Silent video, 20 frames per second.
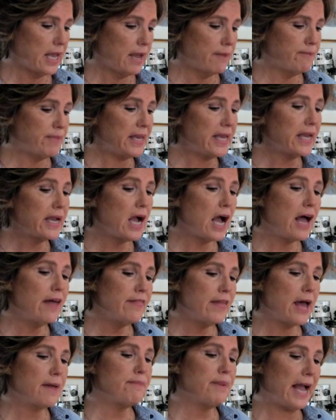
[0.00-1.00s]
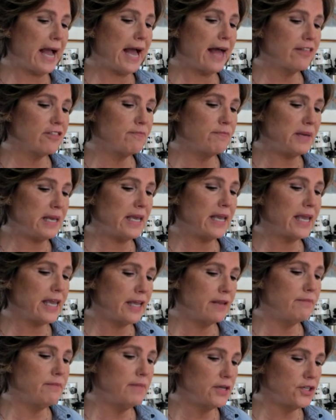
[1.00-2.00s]
Being on that path, being
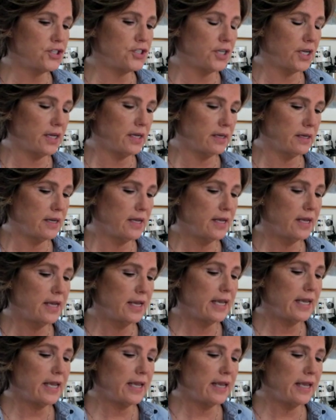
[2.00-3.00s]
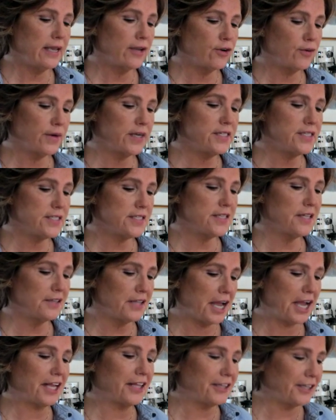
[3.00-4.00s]
in mission, increases the
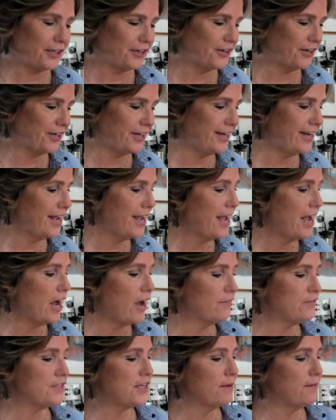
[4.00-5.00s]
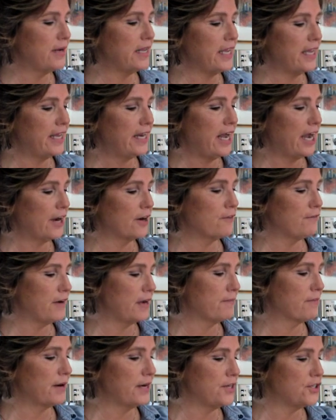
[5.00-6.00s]
likelihood of somebody in higher
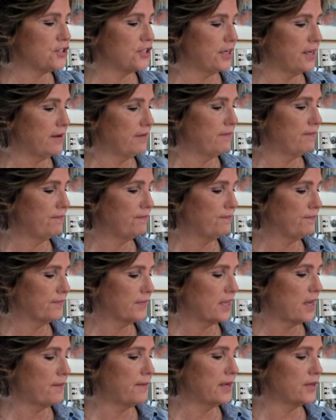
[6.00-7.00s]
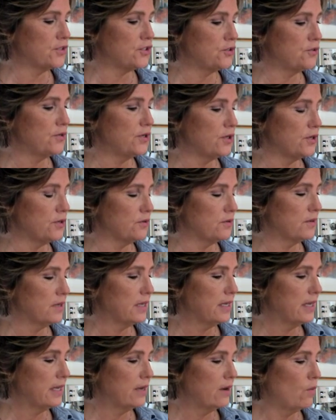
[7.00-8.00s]
vibration coming to you.
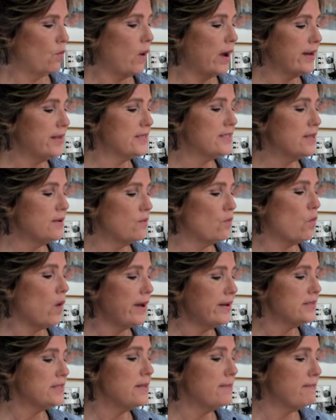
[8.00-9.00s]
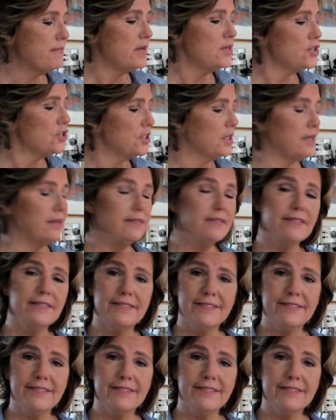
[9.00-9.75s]
What is the mission?